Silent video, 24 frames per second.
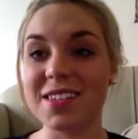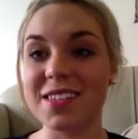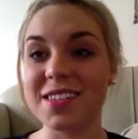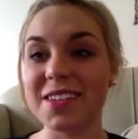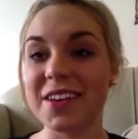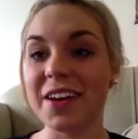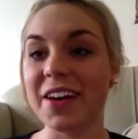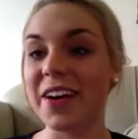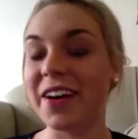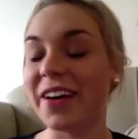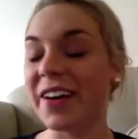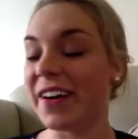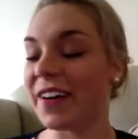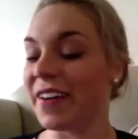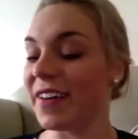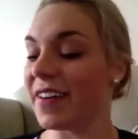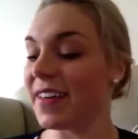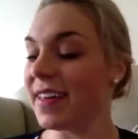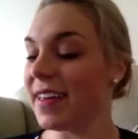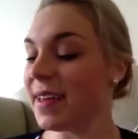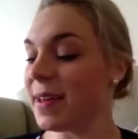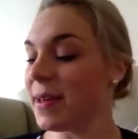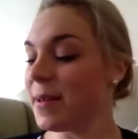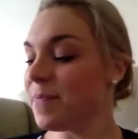So
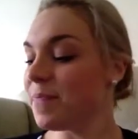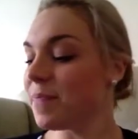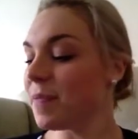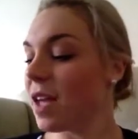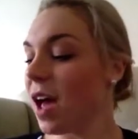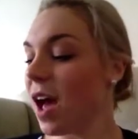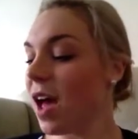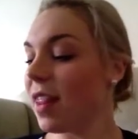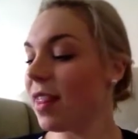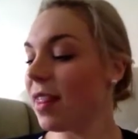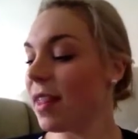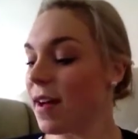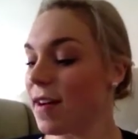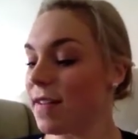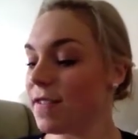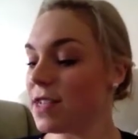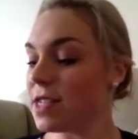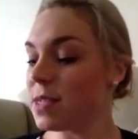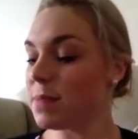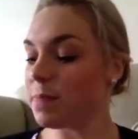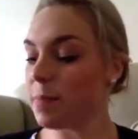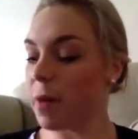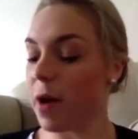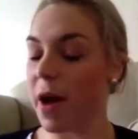I love
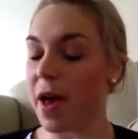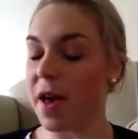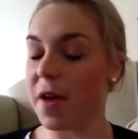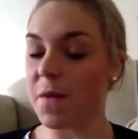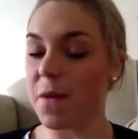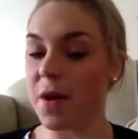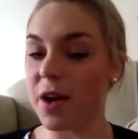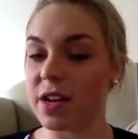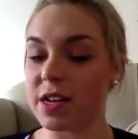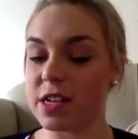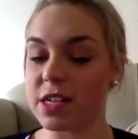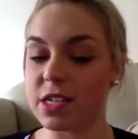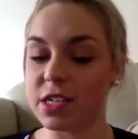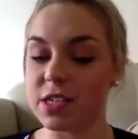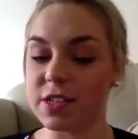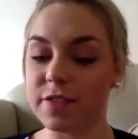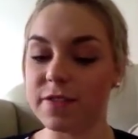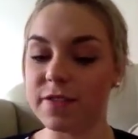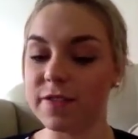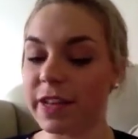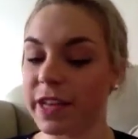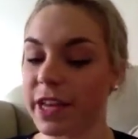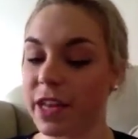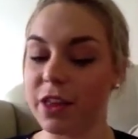just buying one and just
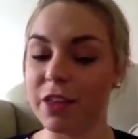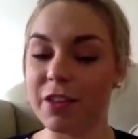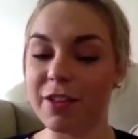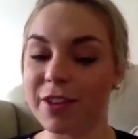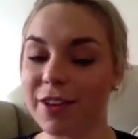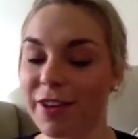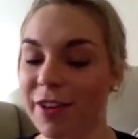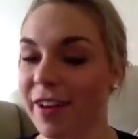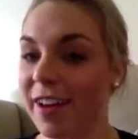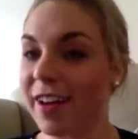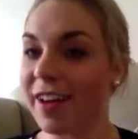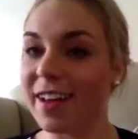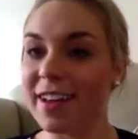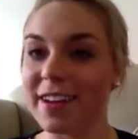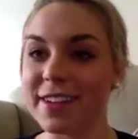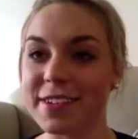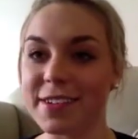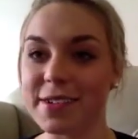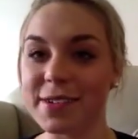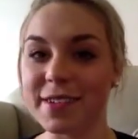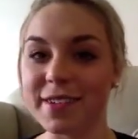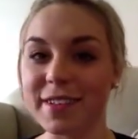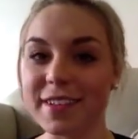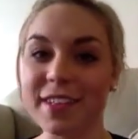flicking through it and
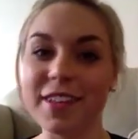just